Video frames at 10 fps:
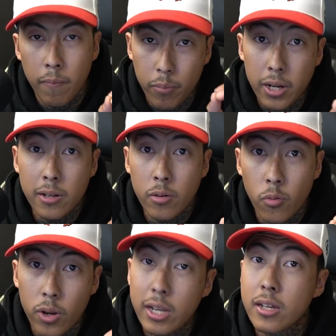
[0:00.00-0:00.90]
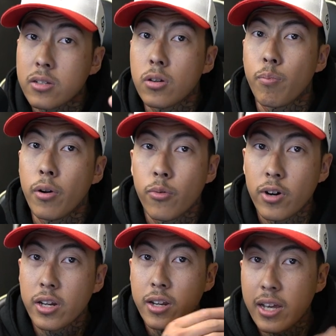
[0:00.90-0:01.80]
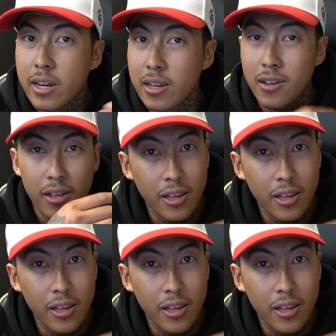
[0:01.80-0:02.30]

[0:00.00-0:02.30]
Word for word: But when it gets to the point where you're getting